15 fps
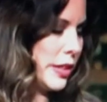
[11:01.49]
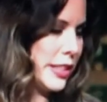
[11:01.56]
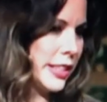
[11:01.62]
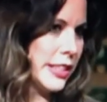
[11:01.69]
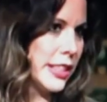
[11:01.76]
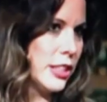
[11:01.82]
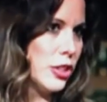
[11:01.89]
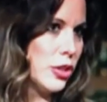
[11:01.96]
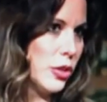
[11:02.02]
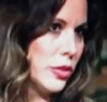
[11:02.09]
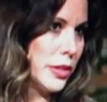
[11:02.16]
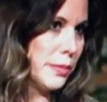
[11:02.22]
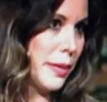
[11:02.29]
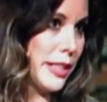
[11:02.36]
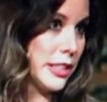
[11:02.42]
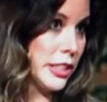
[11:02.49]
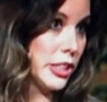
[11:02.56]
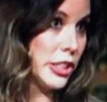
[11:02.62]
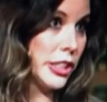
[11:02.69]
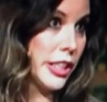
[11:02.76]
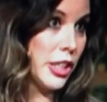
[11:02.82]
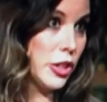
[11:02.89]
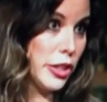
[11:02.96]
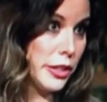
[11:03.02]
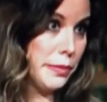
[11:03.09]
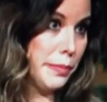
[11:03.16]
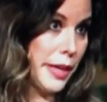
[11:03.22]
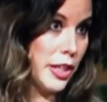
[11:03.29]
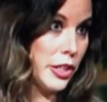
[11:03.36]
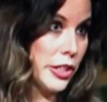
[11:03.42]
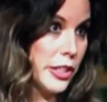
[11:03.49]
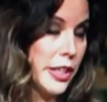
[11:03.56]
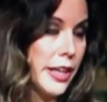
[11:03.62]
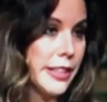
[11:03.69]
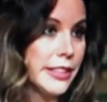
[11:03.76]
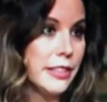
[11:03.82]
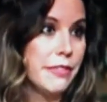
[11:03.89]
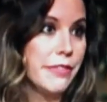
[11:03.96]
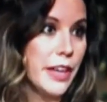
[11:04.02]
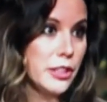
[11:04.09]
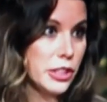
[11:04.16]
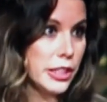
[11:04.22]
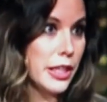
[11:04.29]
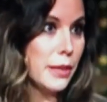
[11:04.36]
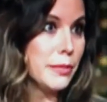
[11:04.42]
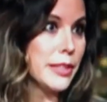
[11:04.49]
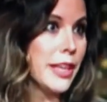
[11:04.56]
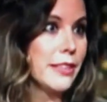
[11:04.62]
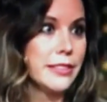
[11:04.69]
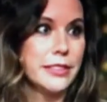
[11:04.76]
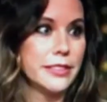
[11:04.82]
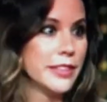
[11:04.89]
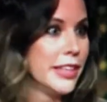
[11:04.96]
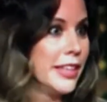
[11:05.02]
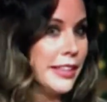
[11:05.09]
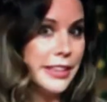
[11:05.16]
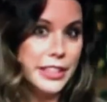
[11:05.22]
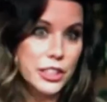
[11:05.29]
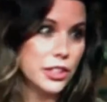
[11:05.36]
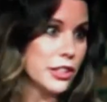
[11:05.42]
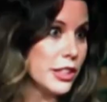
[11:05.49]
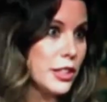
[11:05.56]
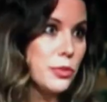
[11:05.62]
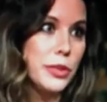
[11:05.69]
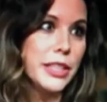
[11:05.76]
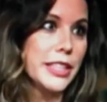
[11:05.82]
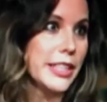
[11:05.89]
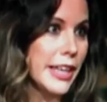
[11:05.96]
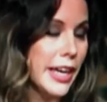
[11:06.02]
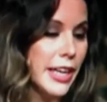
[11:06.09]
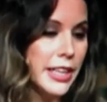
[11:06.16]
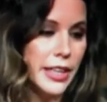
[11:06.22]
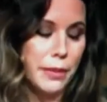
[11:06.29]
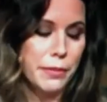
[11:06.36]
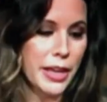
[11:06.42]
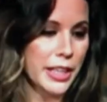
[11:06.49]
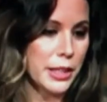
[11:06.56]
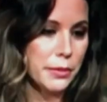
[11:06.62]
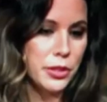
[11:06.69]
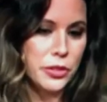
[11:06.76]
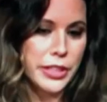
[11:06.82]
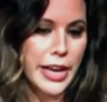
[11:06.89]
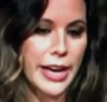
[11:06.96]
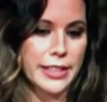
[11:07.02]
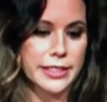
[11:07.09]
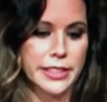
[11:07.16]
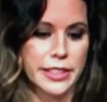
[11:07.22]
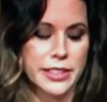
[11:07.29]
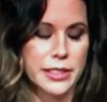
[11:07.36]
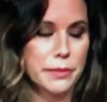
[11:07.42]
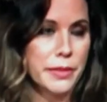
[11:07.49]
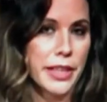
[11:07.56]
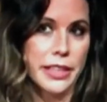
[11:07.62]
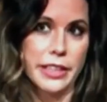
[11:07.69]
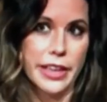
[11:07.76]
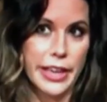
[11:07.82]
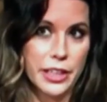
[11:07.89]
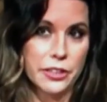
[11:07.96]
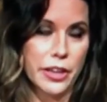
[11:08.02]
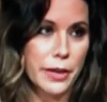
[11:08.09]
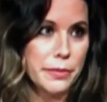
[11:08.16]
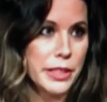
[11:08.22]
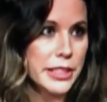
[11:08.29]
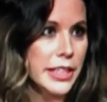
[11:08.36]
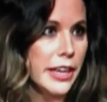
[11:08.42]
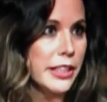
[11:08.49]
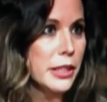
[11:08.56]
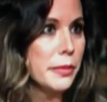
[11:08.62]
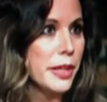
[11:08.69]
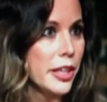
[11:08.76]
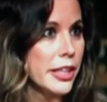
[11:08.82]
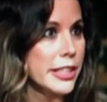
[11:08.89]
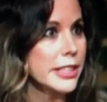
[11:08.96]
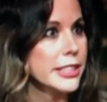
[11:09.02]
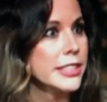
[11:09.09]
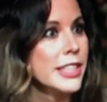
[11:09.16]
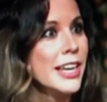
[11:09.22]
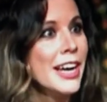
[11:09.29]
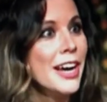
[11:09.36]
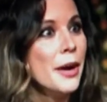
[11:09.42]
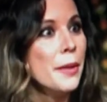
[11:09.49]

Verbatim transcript: I think they sold a message that they couldn't make good on, and Fauci comes out just this week again, and I'm not going to do the accent because I'm not going to hate crime the Italian Americans.